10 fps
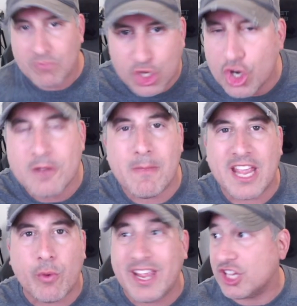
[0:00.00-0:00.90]
couldn't
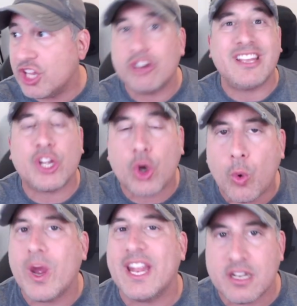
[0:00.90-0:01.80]
make weight, literally
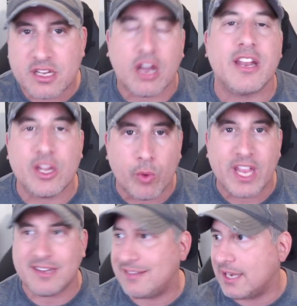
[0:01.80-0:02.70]
quit cutting
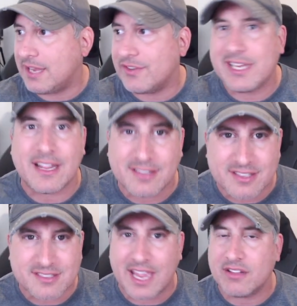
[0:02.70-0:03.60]
weight, didn't even get to the
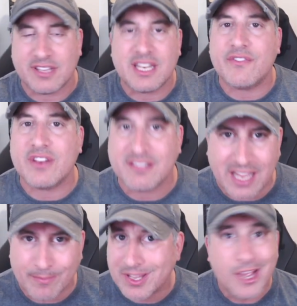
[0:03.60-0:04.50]
scale, didn't even
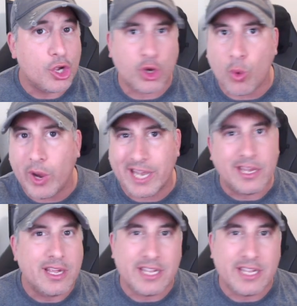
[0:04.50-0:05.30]
attempt, quit.